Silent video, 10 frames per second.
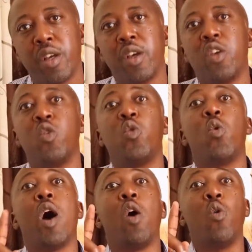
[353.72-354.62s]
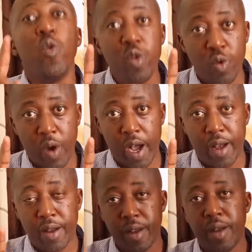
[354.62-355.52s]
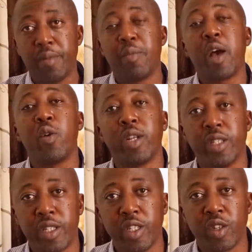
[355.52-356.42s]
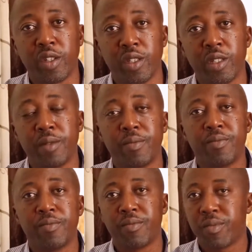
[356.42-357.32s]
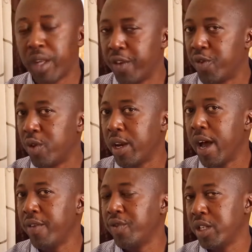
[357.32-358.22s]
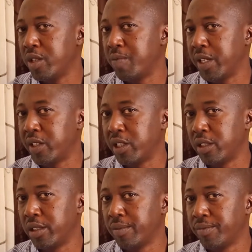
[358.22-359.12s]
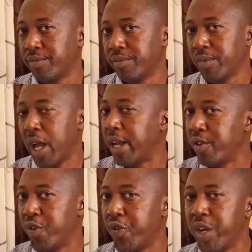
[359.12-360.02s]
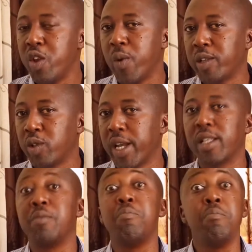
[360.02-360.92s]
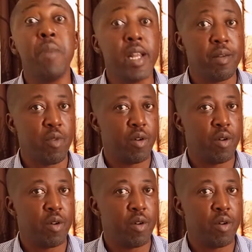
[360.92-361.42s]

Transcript: You are who you are by your decisions. If you love this message and you feel you want to get many more